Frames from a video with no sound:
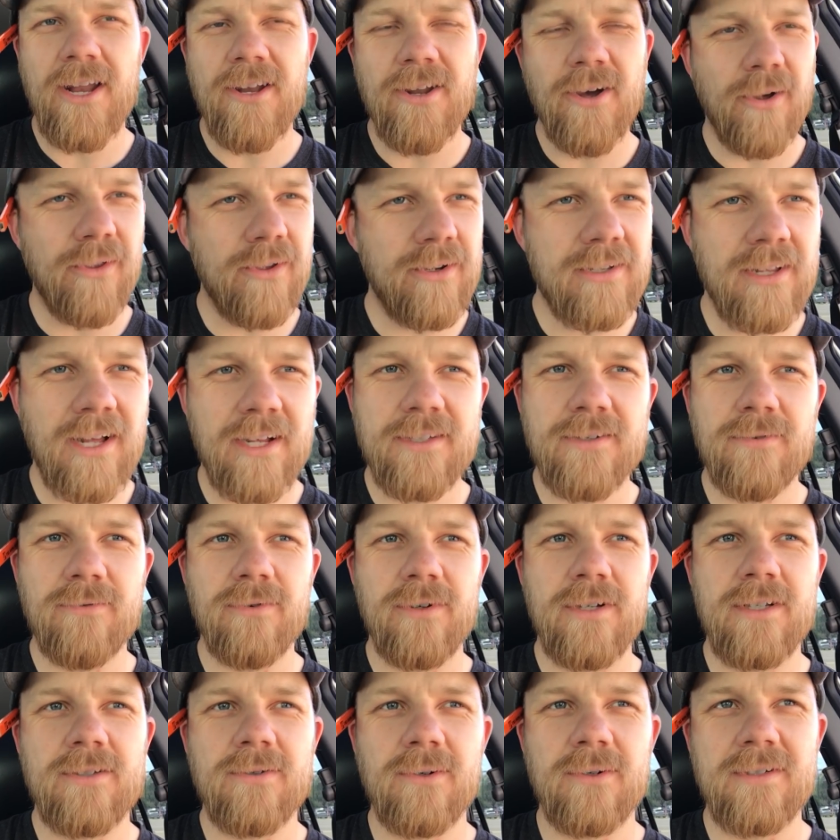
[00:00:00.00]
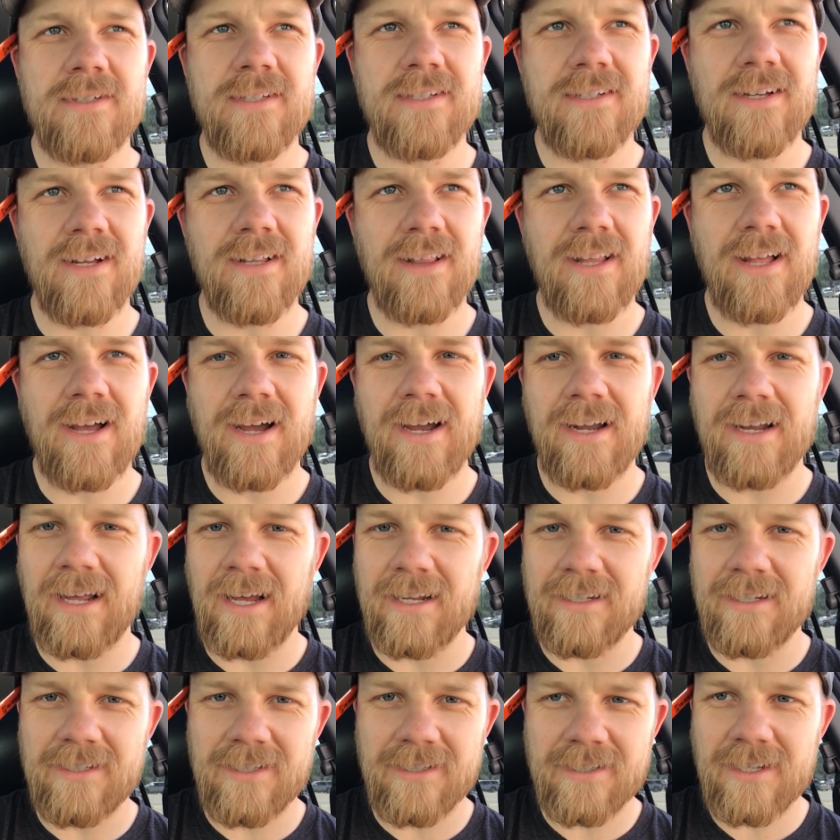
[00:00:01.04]
I know there's lots of resources online.
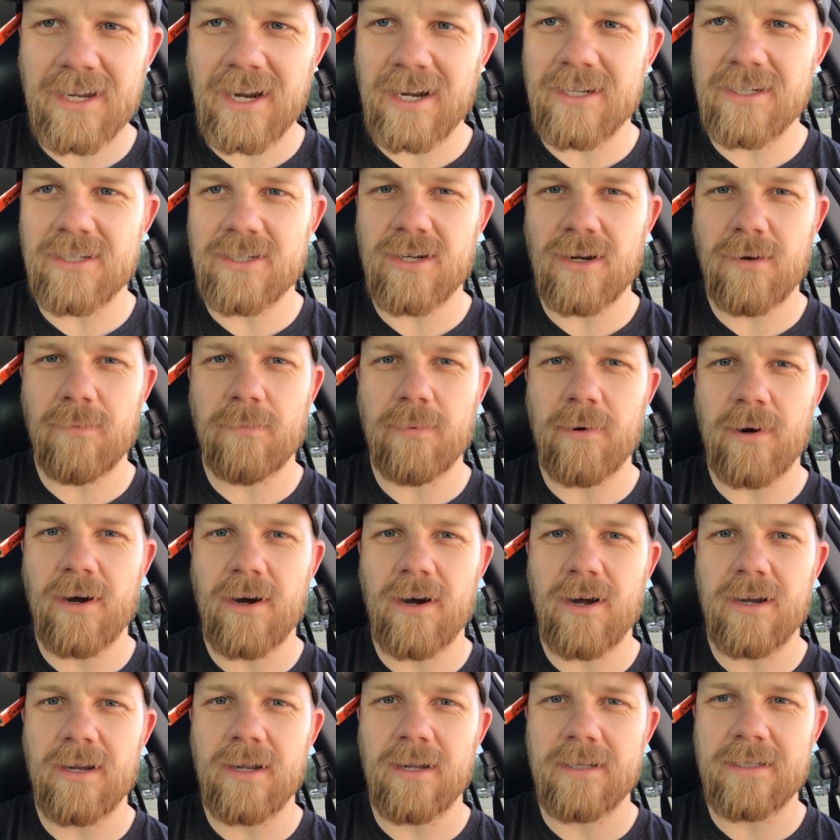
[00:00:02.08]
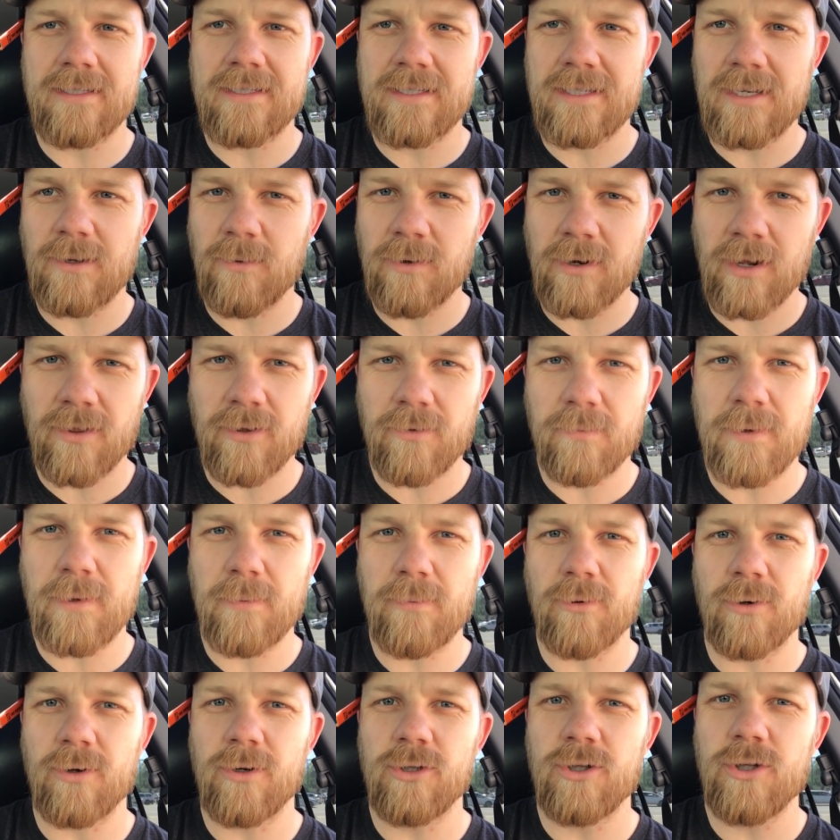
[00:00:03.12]
I just got to jump on and see what other
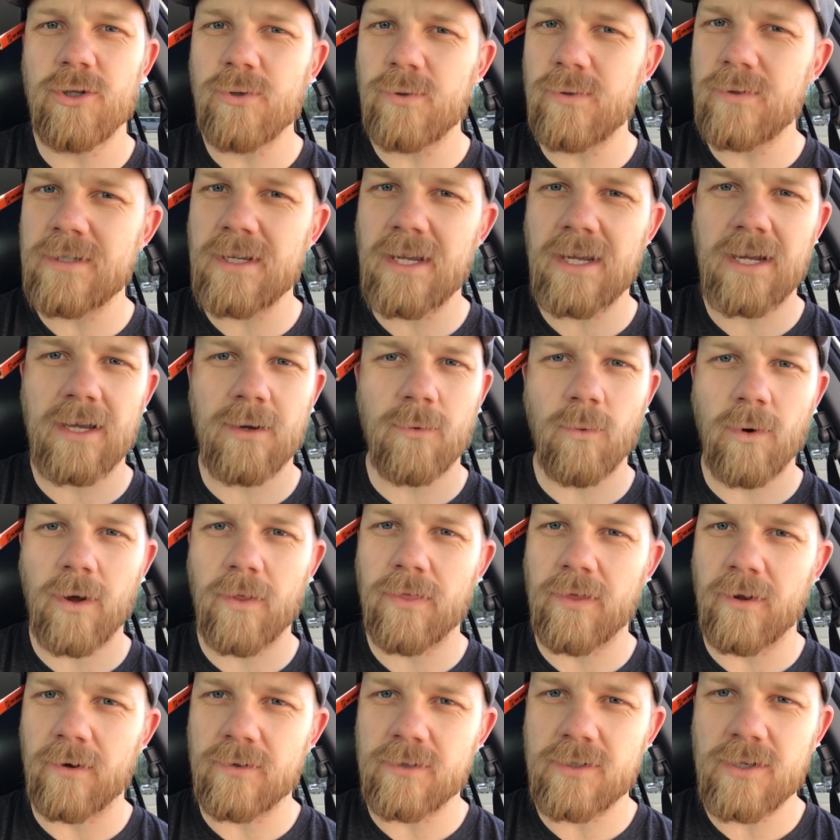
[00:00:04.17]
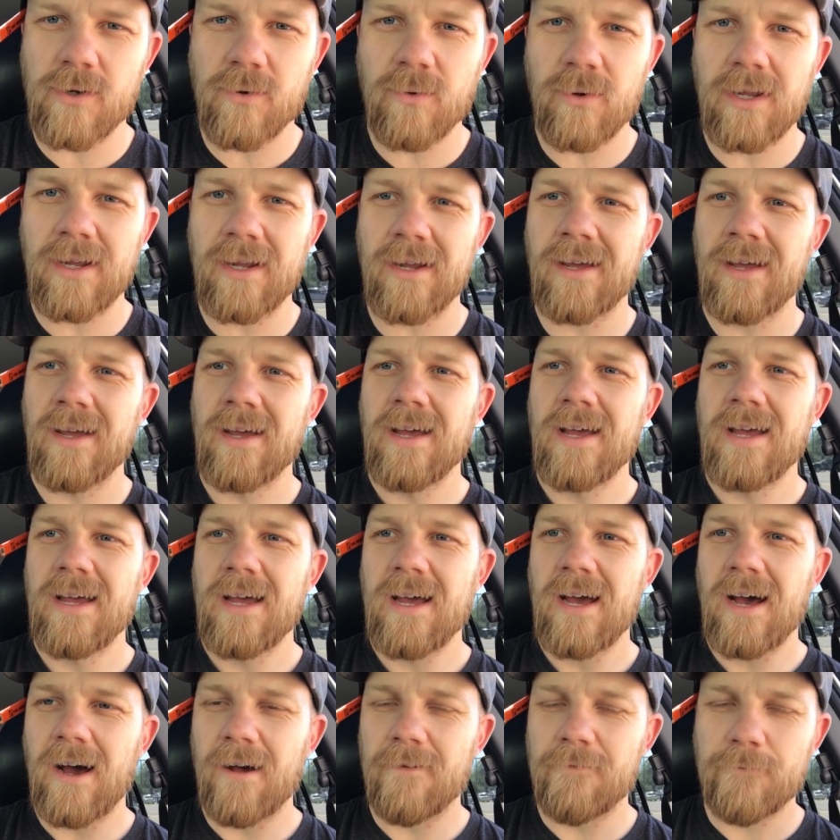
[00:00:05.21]
people are using and what they're doing.
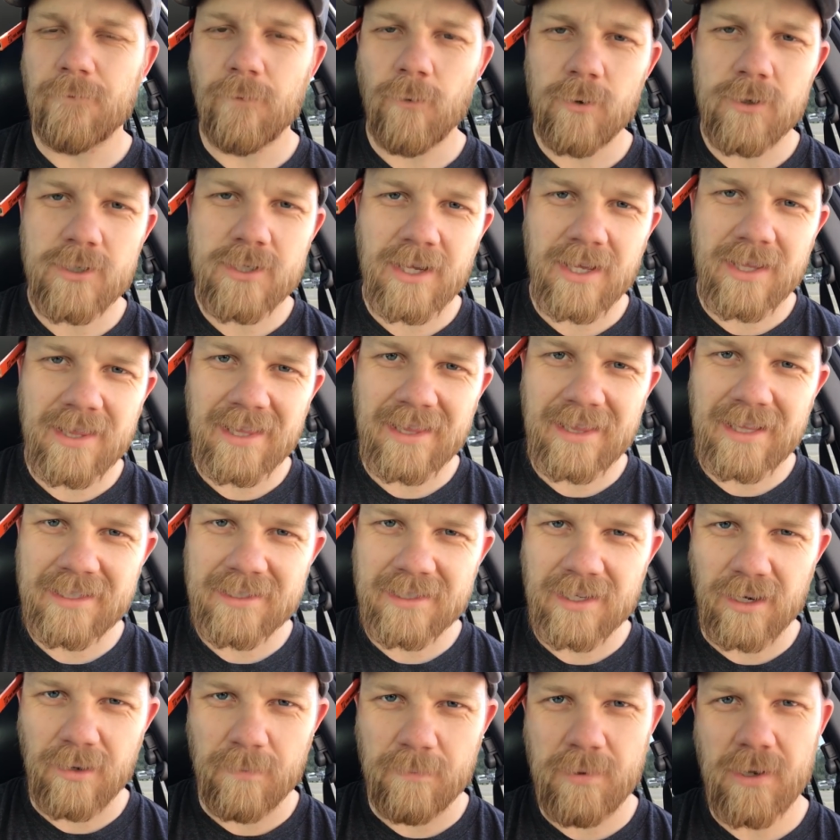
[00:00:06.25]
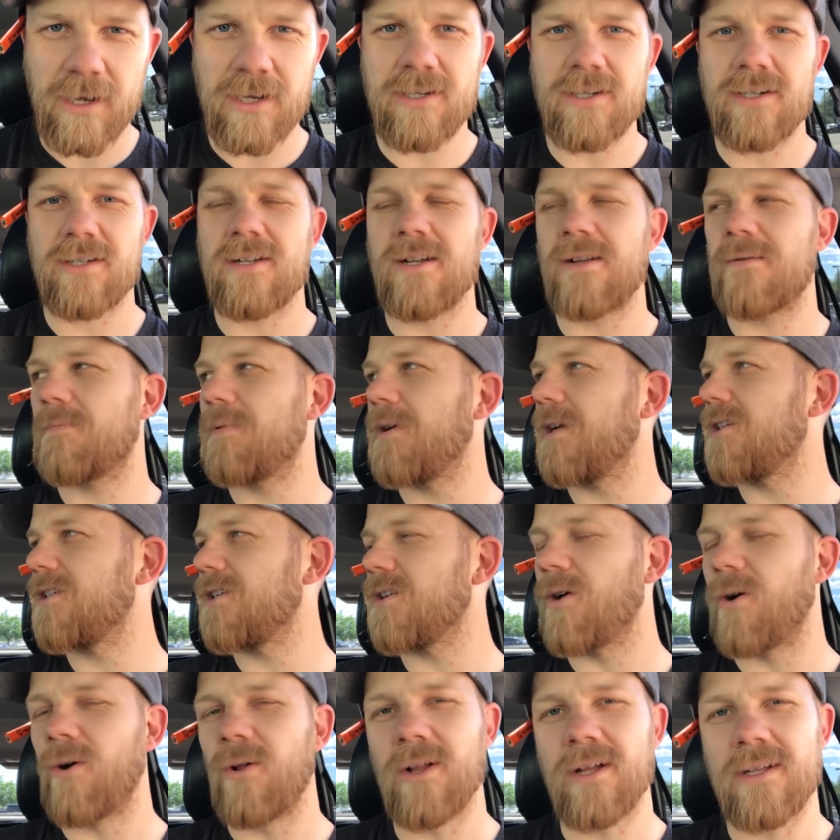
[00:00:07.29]
Unfortunately, I think that's going to
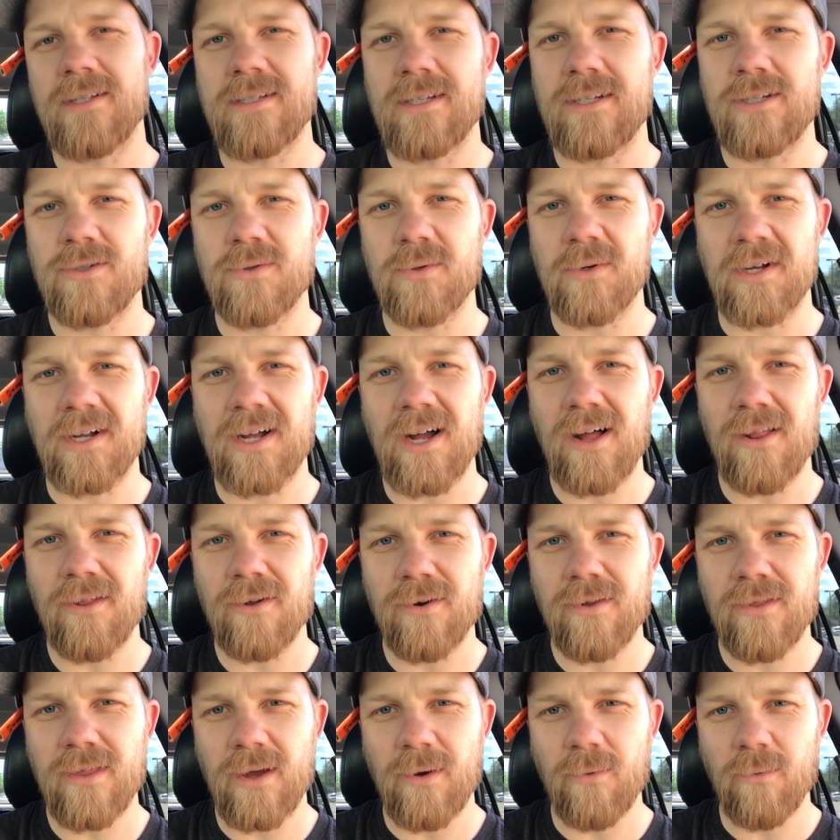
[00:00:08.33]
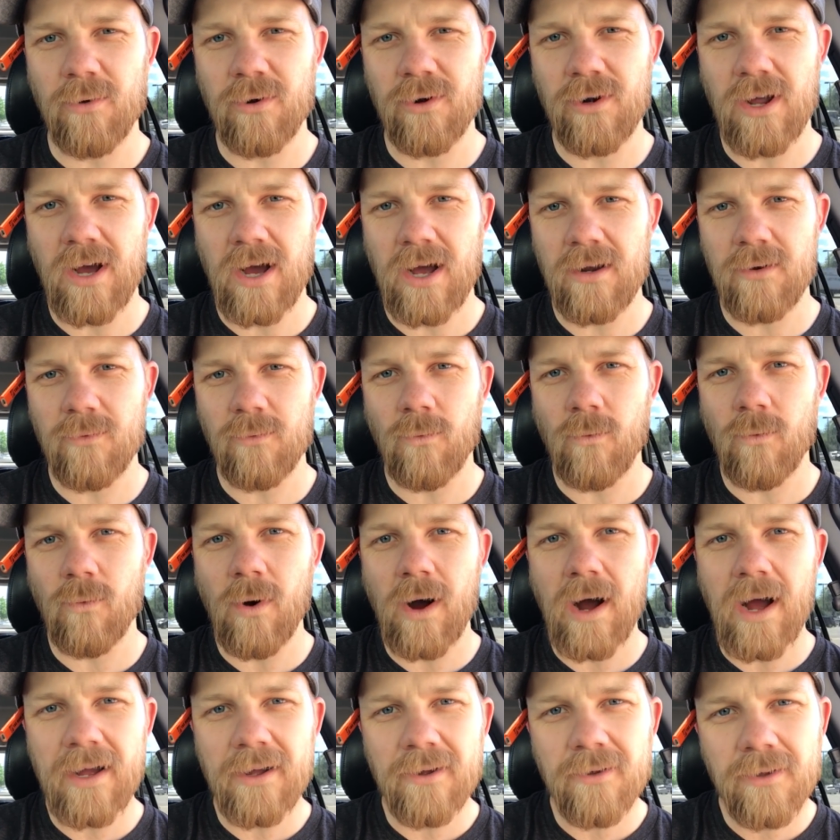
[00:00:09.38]
pigeonhole us into a color that we're not
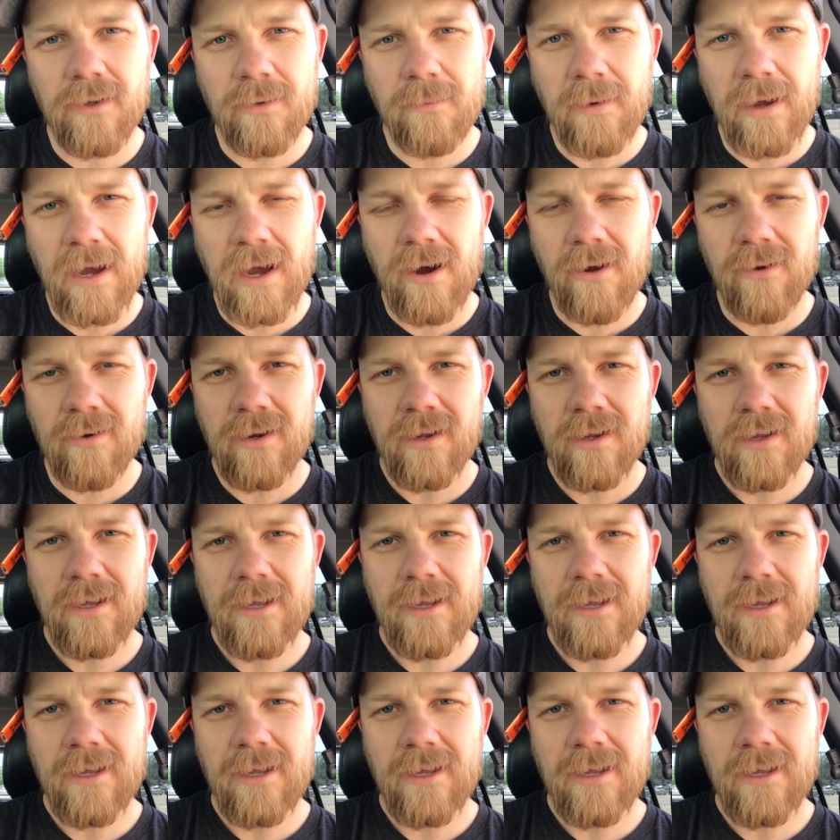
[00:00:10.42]
wild about.